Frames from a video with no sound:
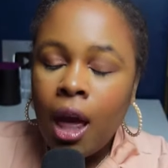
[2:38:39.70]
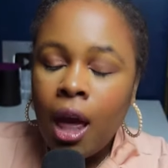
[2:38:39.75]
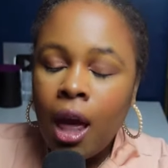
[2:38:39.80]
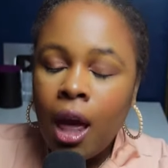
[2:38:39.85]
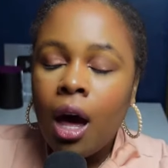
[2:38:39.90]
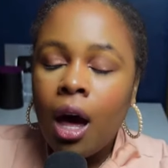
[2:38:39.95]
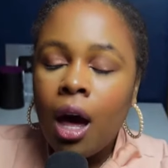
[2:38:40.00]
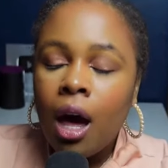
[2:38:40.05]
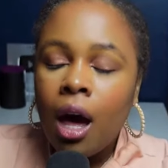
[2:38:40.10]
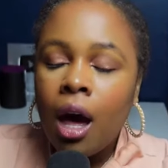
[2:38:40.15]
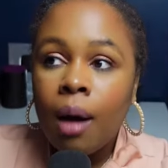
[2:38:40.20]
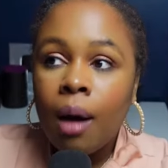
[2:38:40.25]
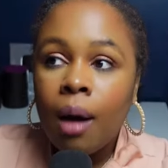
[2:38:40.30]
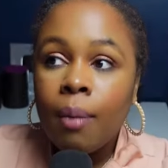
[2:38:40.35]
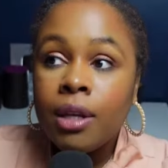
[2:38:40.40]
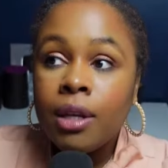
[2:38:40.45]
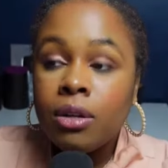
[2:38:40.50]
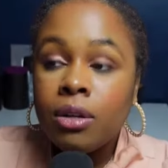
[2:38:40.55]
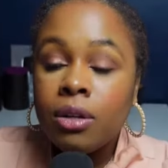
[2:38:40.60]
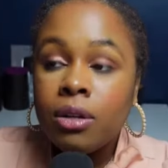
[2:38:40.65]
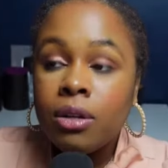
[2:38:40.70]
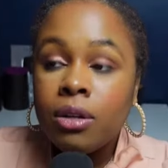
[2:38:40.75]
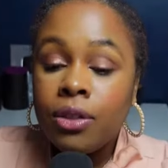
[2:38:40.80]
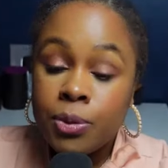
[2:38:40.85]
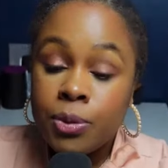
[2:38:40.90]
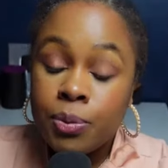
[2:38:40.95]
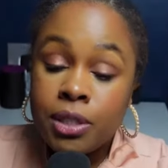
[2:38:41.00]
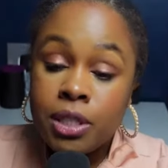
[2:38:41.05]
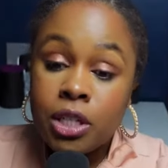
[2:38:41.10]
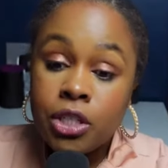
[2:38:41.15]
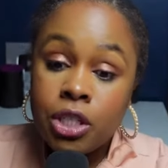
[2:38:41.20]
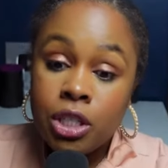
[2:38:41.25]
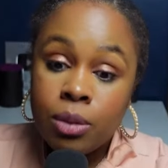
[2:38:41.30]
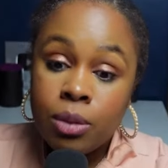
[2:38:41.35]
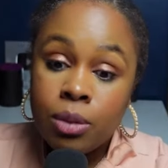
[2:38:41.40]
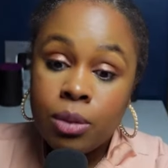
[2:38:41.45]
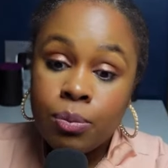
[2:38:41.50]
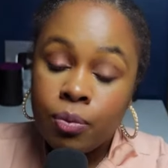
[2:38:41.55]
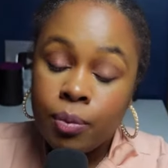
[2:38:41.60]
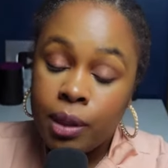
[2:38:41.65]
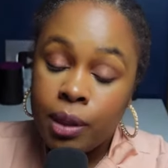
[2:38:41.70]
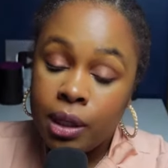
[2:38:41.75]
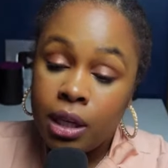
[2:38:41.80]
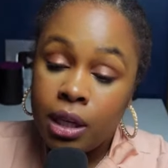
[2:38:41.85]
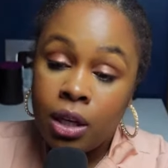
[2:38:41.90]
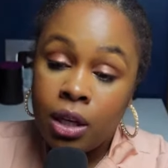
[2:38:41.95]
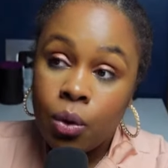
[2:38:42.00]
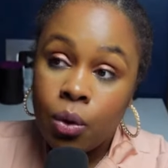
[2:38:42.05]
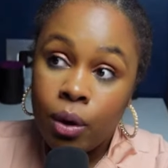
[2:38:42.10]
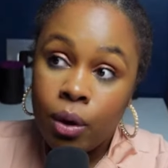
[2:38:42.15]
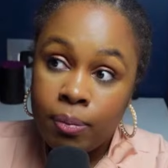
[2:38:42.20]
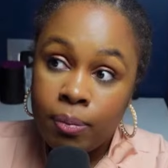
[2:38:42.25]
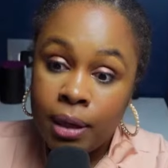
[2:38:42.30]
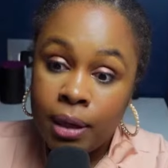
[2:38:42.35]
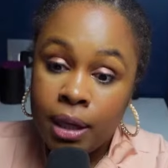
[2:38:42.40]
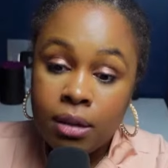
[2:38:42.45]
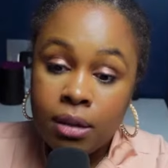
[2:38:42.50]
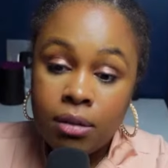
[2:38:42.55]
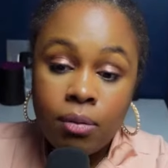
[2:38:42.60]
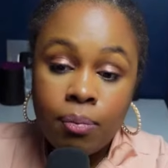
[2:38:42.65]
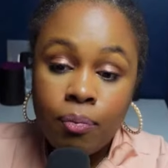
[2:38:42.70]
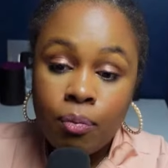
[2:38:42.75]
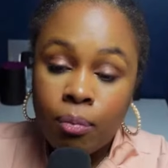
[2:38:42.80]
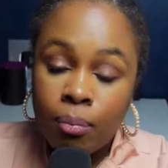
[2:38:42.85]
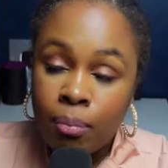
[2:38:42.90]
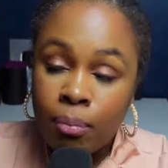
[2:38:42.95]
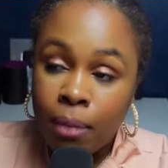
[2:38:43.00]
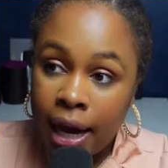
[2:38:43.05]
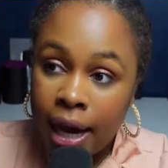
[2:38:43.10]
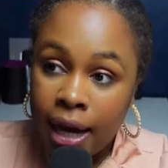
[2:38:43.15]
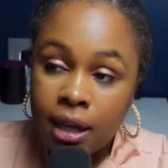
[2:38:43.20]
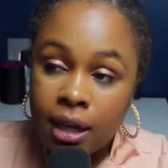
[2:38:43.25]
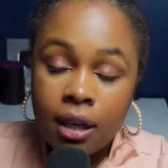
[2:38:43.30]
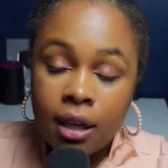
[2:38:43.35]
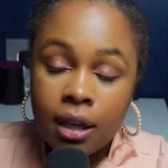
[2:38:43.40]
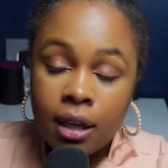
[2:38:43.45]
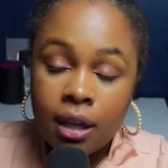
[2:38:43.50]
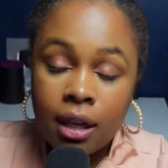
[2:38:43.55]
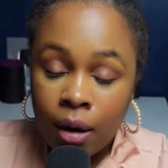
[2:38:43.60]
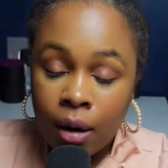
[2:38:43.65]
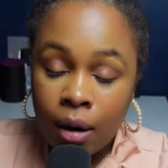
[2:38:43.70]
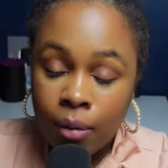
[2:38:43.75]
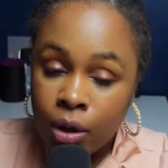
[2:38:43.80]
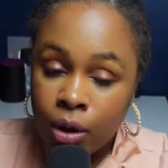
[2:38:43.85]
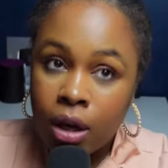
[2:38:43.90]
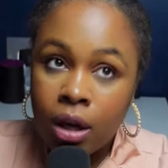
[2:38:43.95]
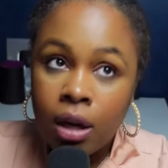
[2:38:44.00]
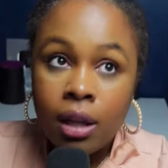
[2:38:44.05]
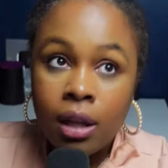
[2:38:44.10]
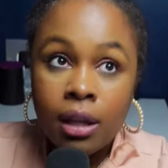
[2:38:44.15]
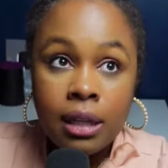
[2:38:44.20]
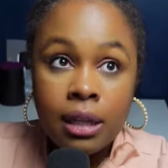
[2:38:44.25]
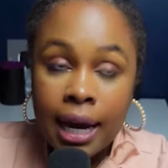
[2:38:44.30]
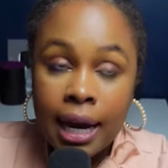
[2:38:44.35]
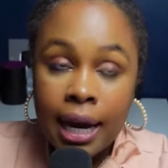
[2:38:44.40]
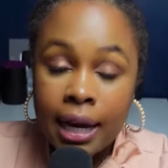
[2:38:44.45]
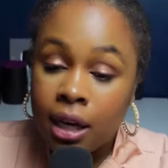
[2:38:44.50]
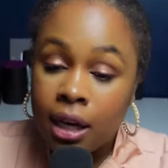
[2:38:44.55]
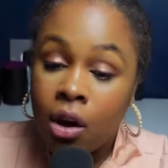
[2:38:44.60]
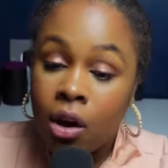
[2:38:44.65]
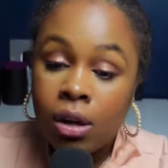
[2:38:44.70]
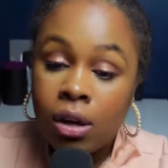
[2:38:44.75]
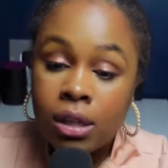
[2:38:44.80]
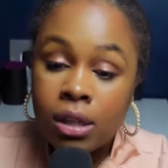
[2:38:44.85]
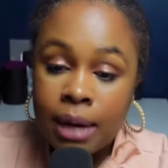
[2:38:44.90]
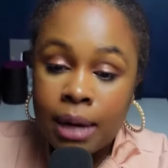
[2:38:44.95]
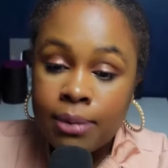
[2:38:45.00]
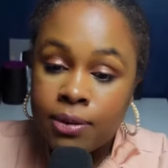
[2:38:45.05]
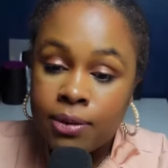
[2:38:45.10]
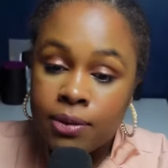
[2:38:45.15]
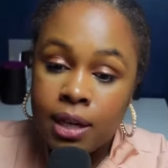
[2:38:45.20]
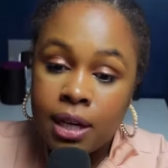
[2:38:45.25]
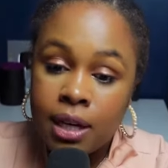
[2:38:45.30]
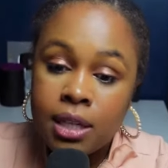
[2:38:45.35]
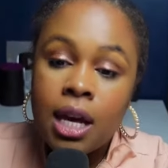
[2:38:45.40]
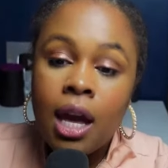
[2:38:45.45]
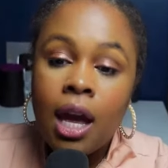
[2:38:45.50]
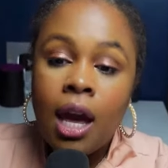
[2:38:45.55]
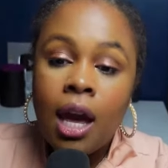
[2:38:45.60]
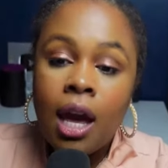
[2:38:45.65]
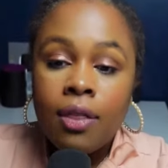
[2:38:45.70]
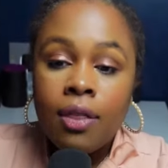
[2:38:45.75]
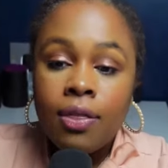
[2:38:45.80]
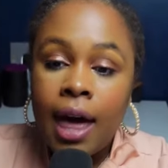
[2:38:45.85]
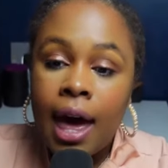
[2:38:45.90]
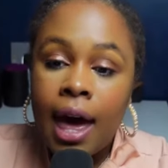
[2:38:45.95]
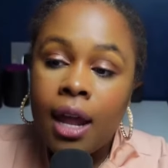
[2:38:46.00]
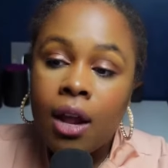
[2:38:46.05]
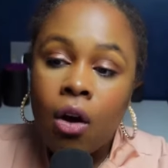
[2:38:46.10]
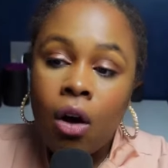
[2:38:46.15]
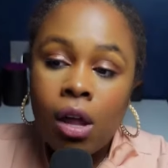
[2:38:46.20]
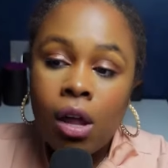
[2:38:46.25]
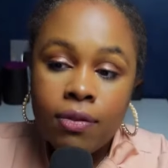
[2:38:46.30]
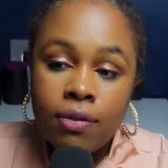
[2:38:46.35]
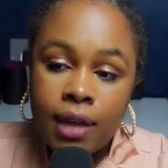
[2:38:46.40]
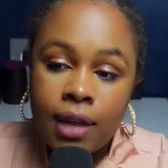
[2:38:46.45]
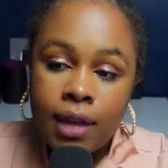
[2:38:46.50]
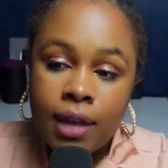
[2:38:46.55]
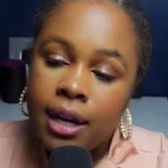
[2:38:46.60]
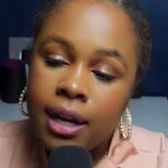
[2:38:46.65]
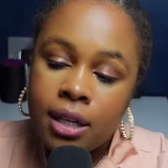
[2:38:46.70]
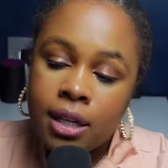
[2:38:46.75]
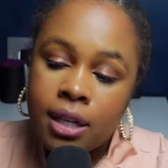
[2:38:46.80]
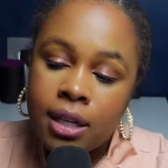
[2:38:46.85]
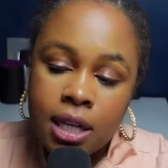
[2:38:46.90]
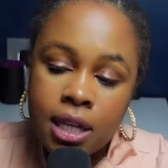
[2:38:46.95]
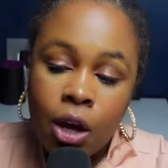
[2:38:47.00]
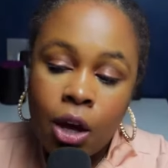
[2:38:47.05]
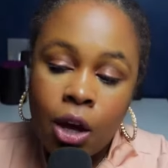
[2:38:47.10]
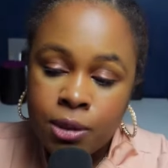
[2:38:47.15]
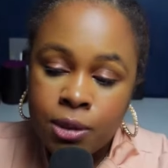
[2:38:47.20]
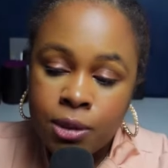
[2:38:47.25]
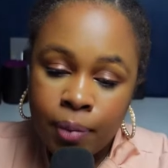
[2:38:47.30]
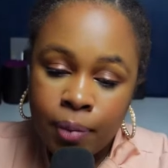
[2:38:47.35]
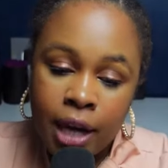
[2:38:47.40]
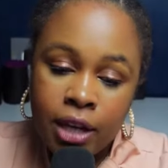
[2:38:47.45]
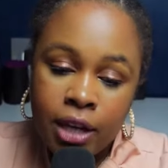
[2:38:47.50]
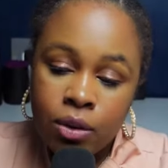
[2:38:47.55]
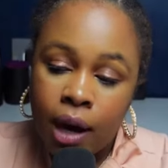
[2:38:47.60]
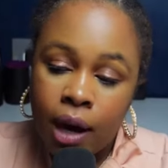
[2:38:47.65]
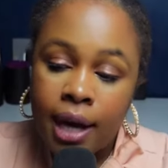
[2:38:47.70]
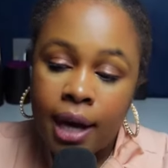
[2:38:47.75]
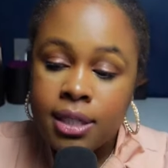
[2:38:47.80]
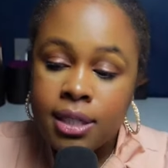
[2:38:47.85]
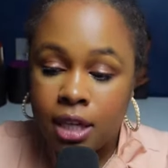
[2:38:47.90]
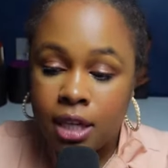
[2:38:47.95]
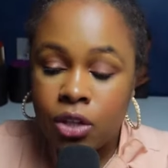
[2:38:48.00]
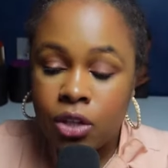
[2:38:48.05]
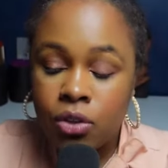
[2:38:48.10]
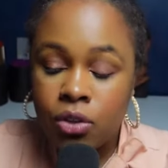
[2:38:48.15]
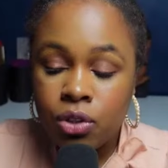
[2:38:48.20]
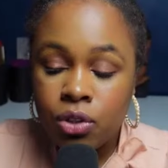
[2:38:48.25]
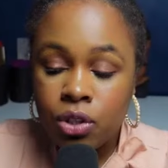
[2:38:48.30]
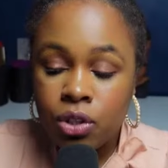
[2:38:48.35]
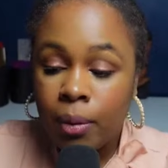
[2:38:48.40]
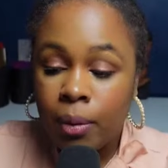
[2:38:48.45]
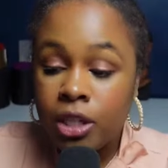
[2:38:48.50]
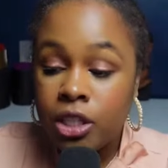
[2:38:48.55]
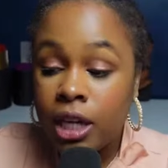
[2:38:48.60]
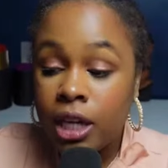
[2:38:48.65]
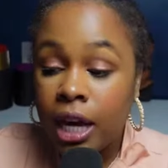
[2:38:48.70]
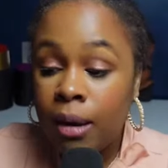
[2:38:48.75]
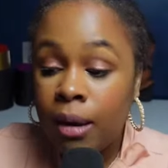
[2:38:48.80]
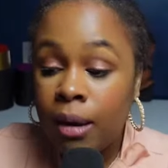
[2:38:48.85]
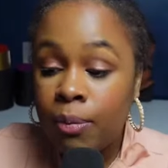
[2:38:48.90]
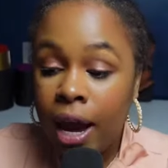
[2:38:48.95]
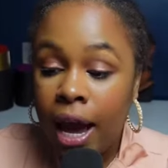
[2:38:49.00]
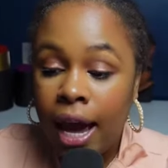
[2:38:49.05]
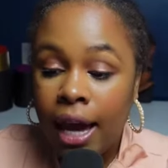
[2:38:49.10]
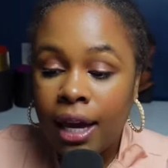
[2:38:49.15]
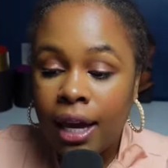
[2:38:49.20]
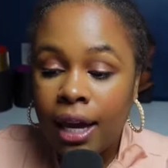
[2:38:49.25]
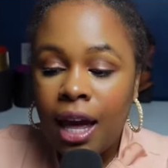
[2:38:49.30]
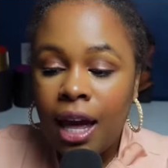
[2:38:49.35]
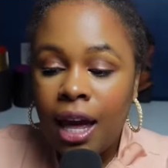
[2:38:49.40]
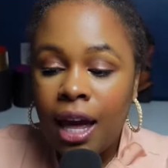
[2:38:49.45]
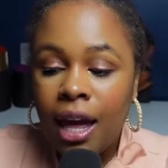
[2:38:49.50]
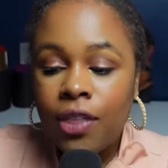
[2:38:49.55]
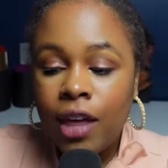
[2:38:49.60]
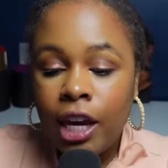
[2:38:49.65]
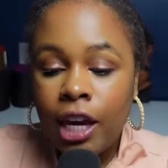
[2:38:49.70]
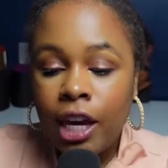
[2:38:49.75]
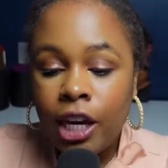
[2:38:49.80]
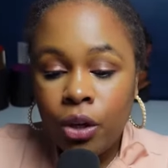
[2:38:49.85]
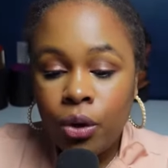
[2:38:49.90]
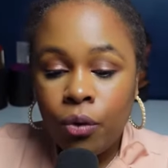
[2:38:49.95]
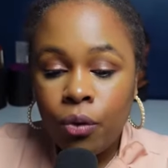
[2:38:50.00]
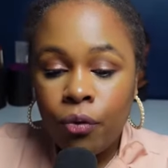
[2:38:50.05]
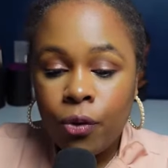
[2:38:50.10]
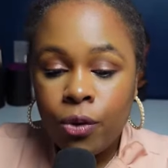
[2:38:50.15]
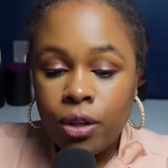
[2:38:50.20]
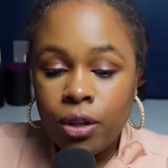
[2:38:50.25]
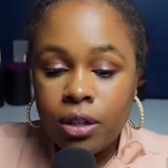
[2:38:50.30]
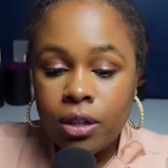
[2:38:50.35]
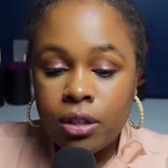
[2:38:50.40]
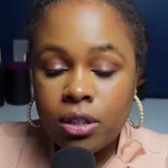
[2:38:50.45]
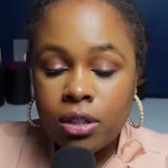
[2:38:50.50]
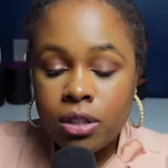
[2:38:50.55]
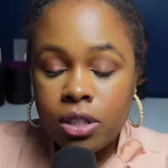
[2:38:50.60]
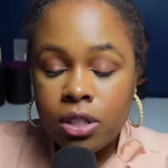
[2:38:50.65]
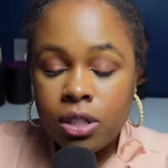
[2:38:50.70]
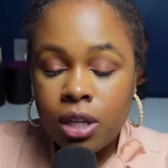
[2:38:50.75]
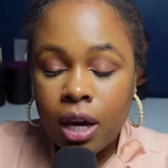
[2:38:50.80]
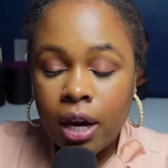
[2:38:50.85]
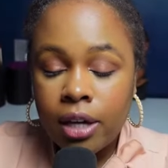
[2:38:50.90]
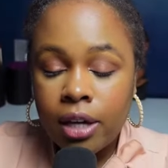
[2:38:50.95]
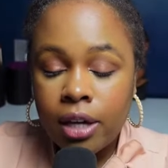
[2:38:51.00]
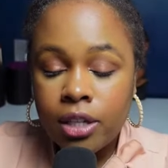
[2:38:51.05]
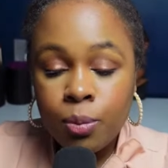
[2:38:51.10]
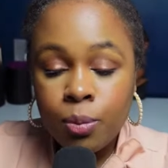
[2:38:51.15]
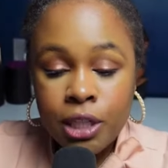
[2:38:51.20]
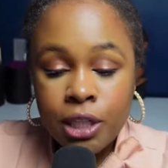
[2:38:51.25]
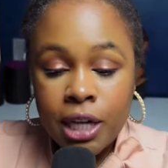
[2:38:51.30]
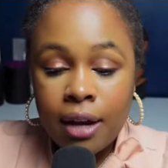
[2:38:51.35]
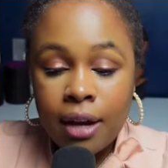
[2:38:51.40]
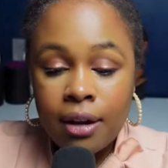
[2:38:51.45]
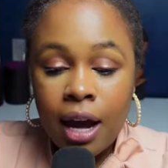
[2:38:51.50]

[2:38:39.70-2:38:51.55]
Um, there there has been such an improvement in equipment, mic, camera, lighting, all types of things. That all of that is helped by you guys. Thank you so much, Kay Bragg. Thank you for the uh, super chat.